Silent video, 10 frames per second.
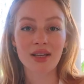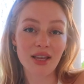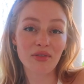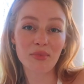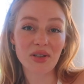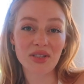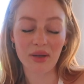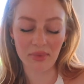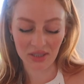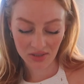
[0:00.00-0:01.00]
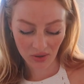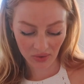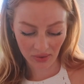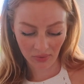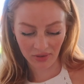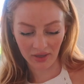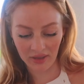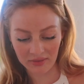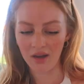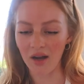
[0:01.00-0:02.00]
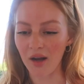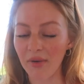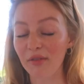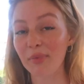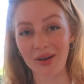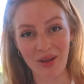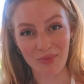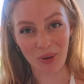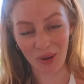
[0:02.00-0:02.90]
$7 to come in, totally worth it. I've paid a lot